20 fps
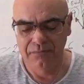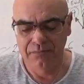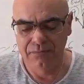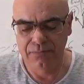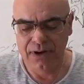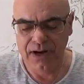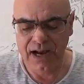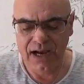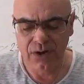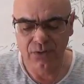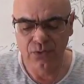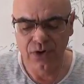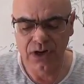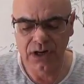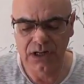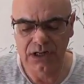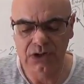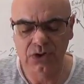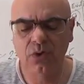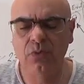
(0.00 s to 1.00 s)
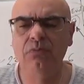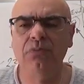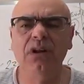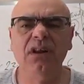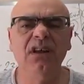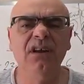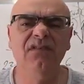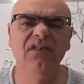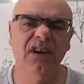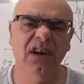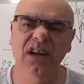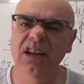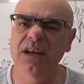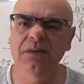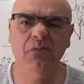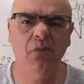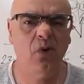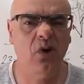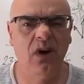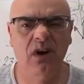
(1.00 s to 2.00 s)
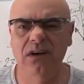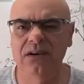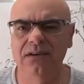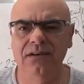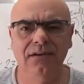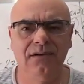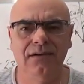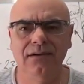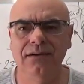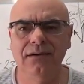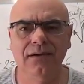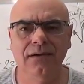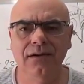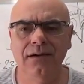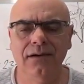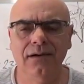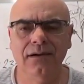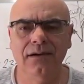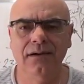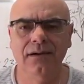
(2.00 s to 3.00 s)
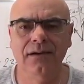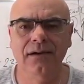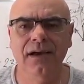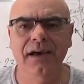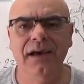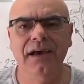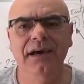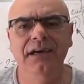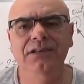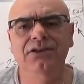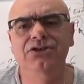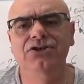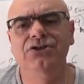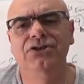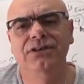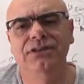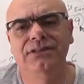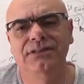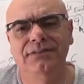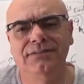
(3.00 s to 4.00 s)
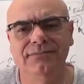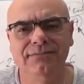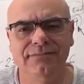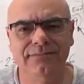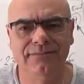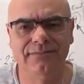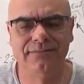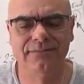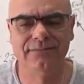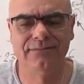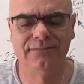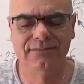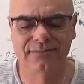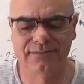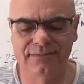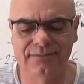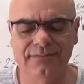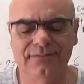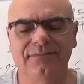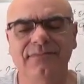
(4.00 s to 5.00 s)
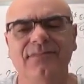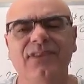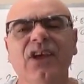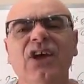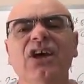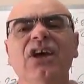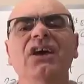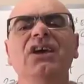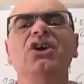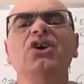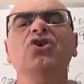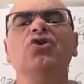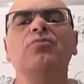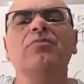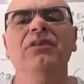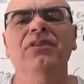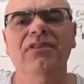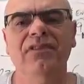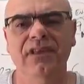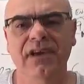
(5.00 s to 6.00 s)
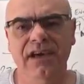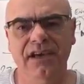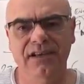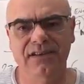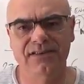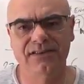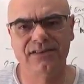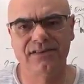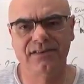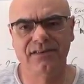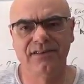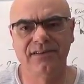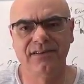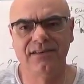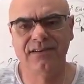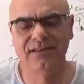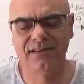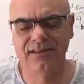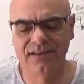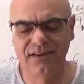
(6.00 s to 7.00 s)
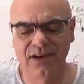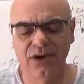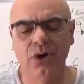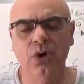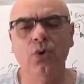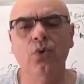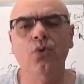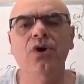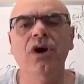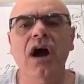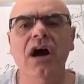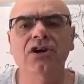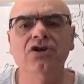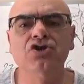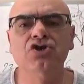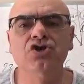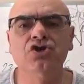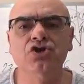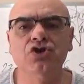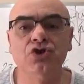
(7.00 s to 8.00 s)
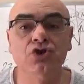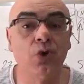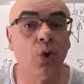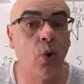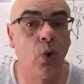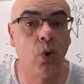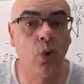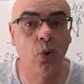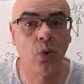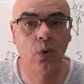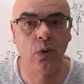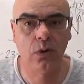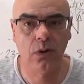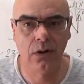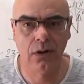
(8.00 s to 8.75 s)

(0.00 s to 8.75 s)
but I really don't believe it anymore. It's just human things. We are soul.